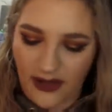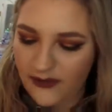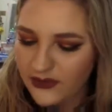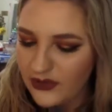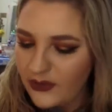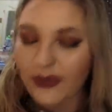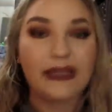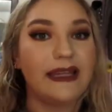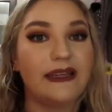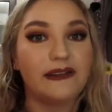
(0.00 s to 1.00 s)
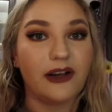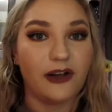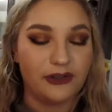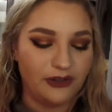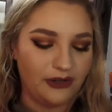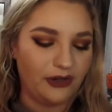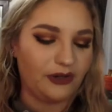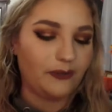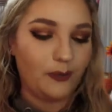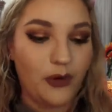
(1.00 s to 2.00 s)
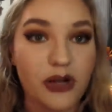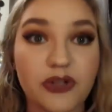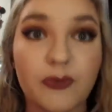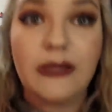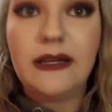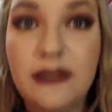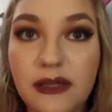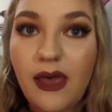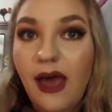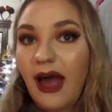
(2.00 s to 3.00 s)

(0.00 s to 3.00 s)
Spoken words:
off too quickly on your brush, because